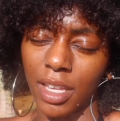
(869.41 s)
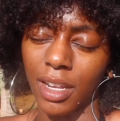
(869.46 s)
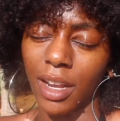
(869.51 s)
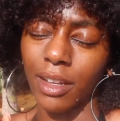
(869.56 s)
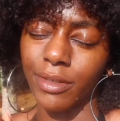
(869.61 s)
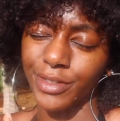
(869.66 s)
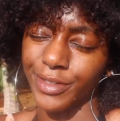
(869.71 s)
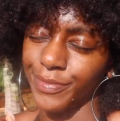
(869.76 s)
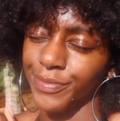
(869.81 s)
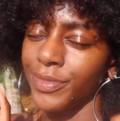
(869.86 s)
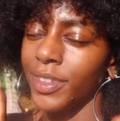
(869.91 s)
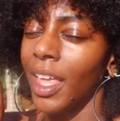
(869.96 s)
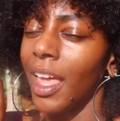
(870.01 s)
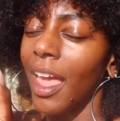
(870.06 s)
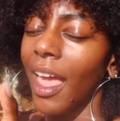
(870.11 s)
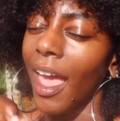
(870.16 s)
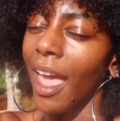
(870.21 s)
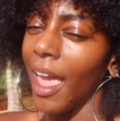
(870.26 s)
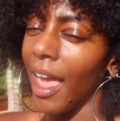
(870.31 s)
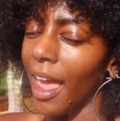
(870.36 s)

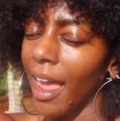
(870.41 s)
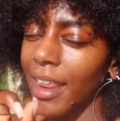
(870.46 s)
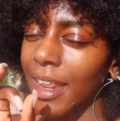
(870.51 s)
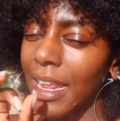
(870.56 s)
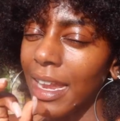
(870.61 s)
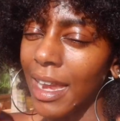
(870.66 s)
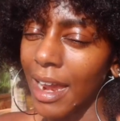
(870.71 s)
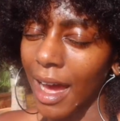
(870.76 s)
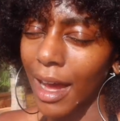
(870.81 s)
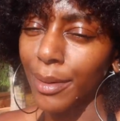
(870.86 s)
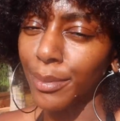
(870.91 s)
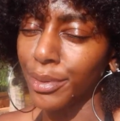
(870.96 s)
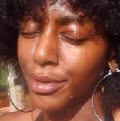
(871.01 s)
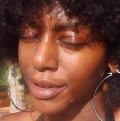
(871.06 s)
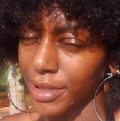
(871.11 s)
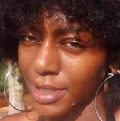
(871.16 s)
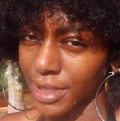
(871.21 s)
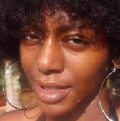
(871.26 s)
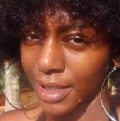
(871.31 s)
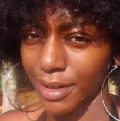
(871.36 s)

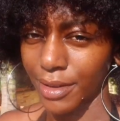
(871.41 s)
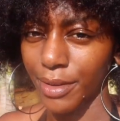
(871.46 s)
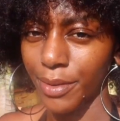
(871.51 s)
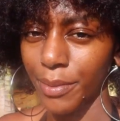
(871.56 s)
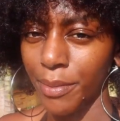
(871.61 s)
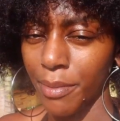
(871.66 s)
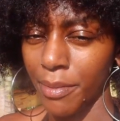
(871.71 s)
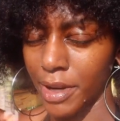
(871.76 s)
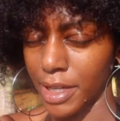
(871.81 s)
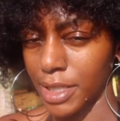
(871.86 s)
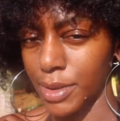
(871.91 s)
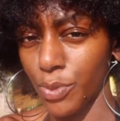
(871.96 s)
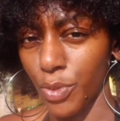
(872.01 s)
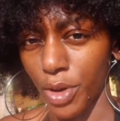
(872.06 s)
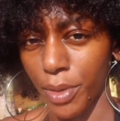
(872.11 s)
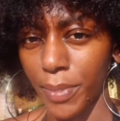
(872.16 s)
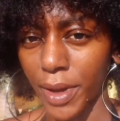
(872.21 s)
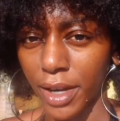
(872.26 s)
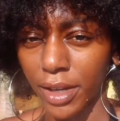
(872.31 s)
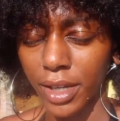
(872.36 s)
89% much
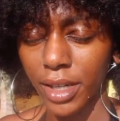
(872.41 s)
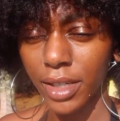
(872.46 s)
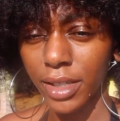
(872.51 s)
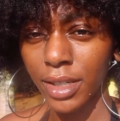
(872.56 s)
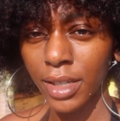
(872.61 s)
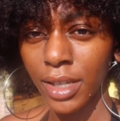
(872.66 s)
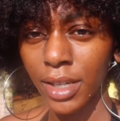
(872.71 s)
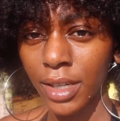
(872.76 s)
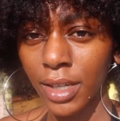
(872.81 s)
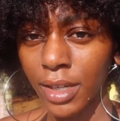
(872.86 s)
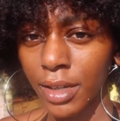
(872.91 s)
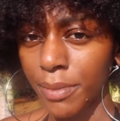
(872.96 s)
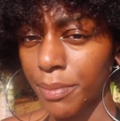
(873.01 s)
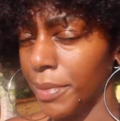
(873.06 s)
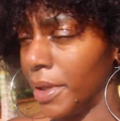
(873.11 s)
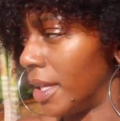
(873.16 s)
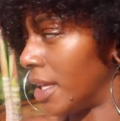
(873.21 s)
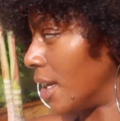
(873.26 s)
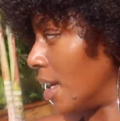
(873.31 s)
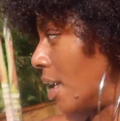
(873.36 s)
more better,
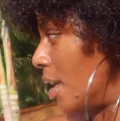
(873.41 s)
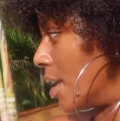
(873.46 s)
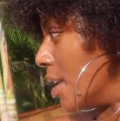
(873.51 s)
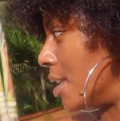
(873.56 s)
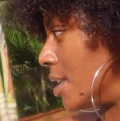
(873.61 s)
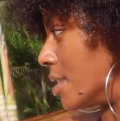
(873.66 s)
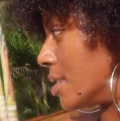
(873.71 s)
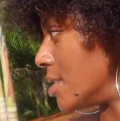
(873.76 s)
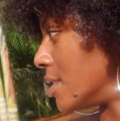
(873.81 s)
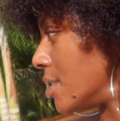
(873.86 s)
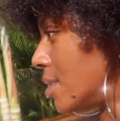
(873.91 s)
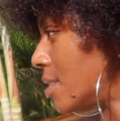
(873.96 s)
because